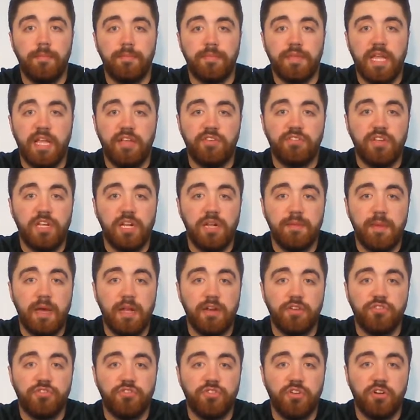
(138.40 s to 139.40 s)
Case Keenum
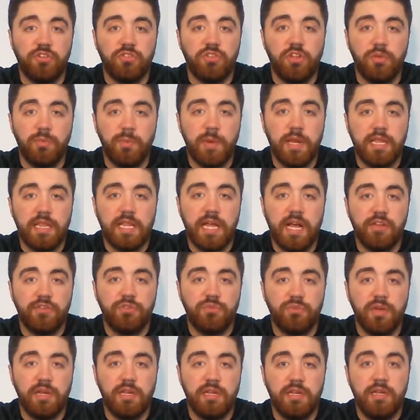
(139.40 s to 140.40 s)
had a struggling week
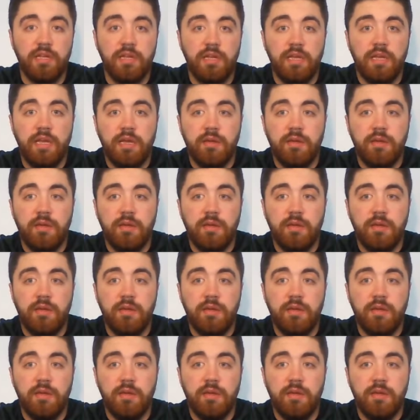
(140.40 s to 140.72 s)
last week,